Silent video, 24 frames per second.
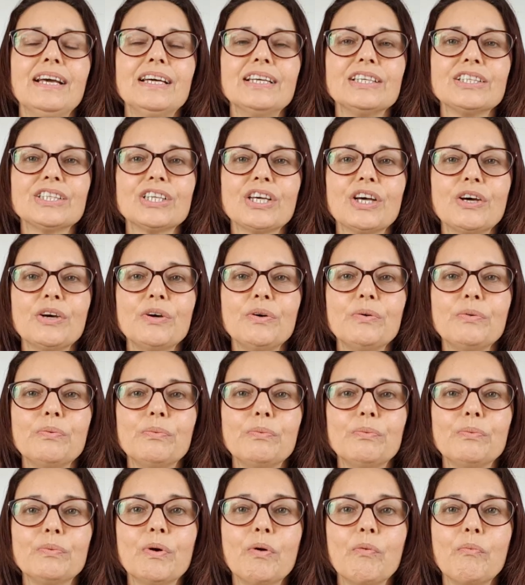So
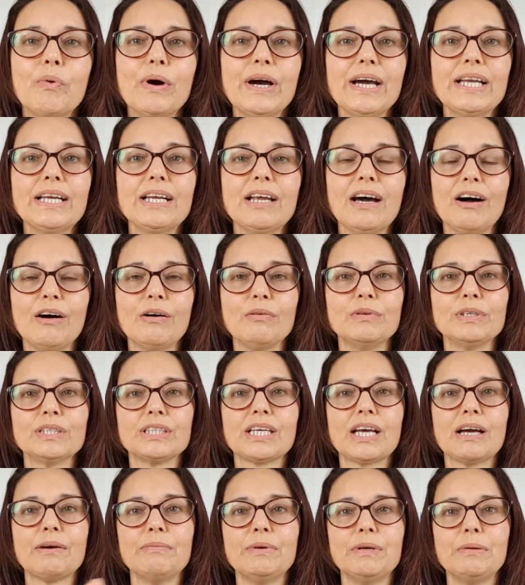when I was
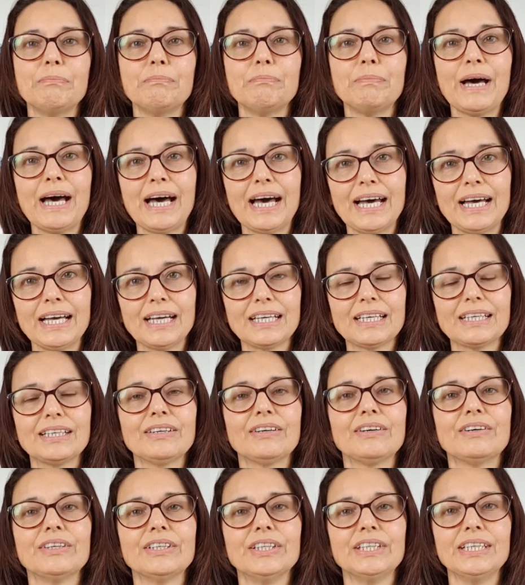coming back
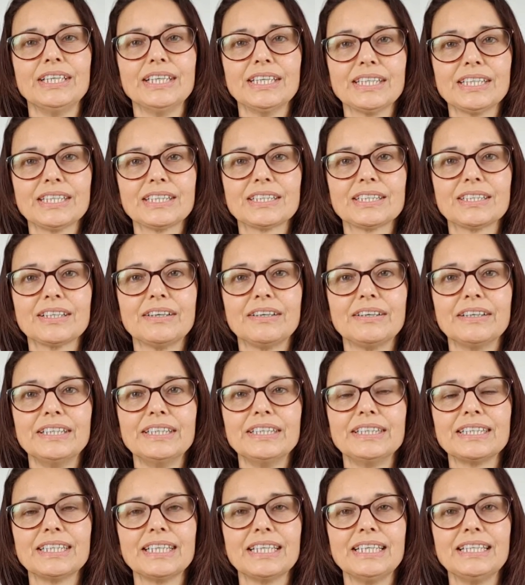on the other
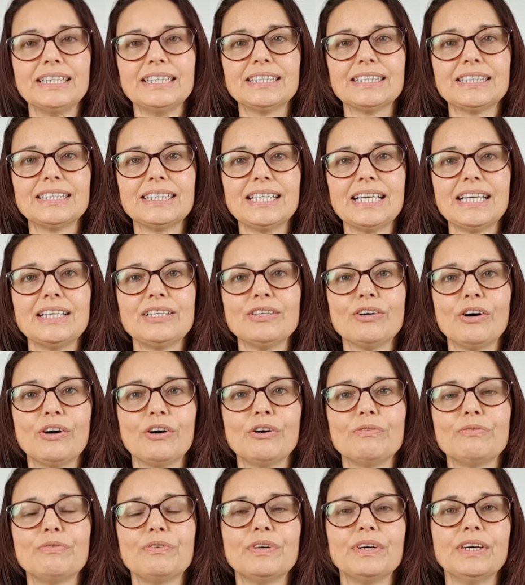side, instead
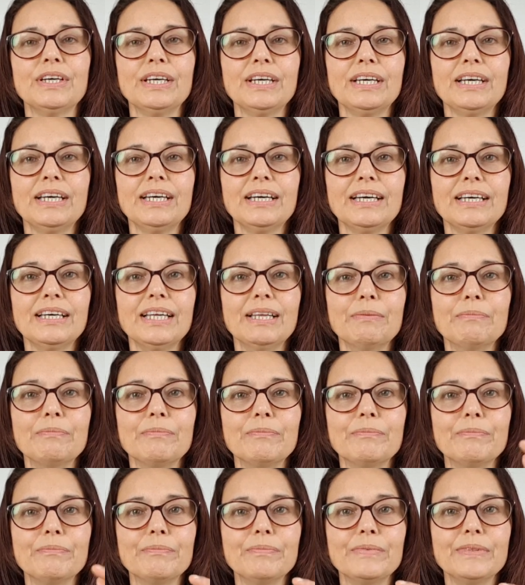of
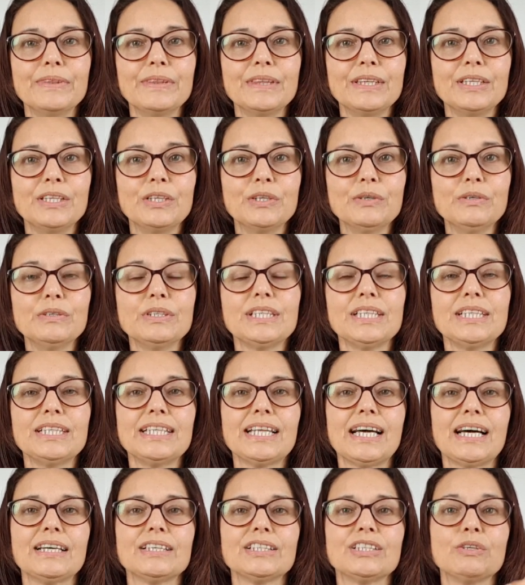using
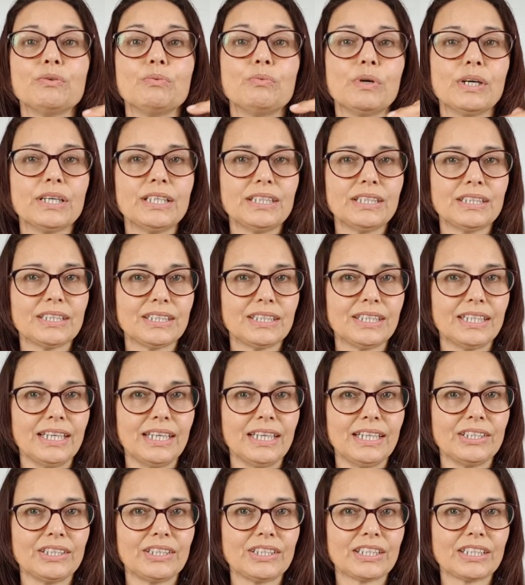that as a one
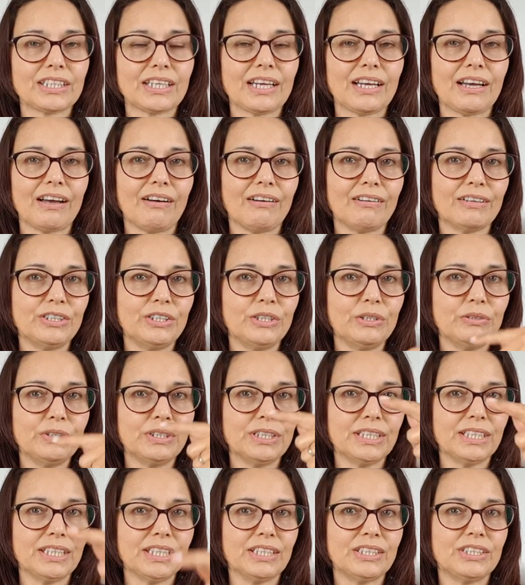stitch, I was
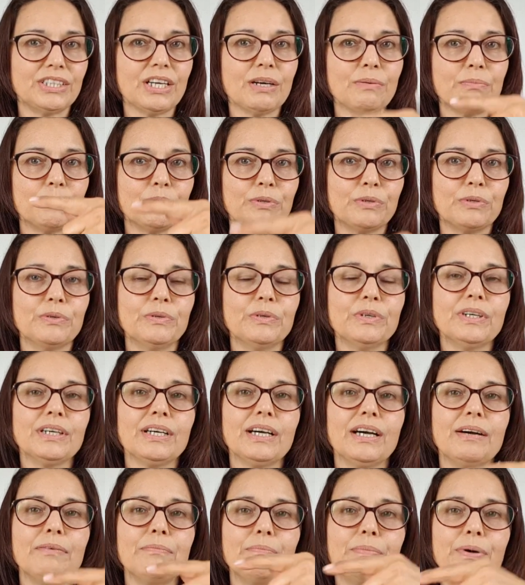using the double
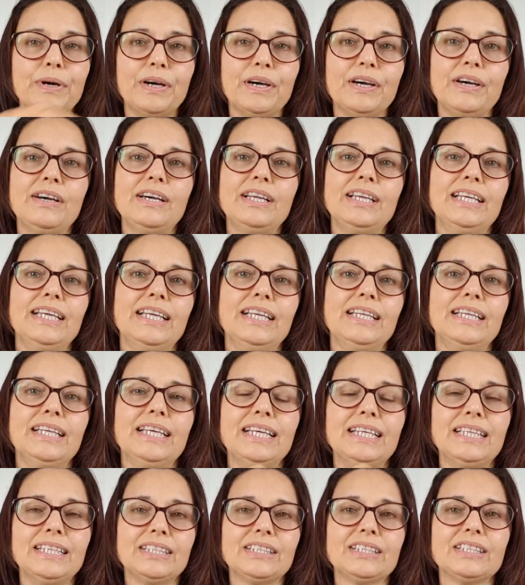and purling
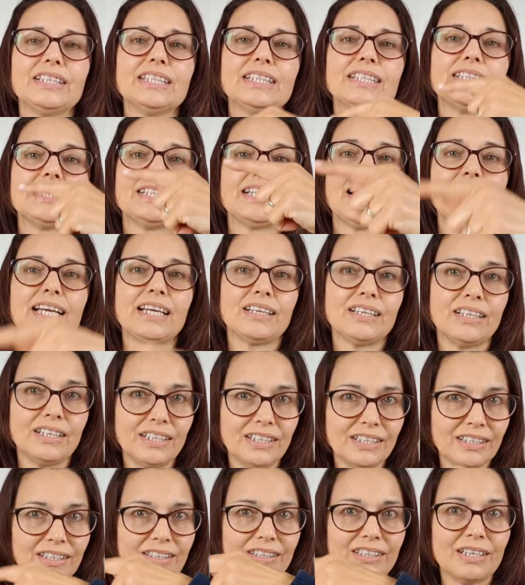into the
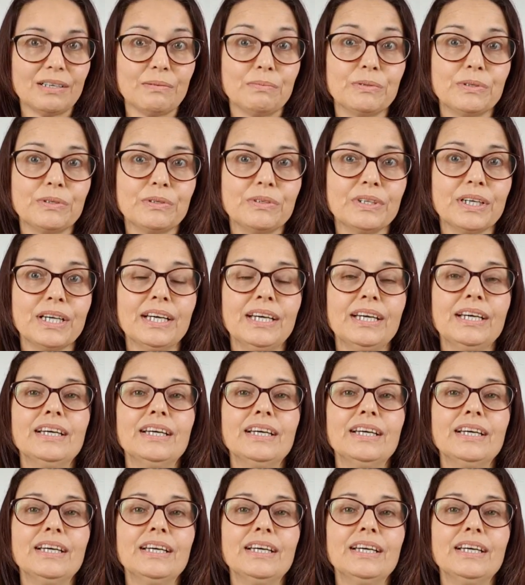second double.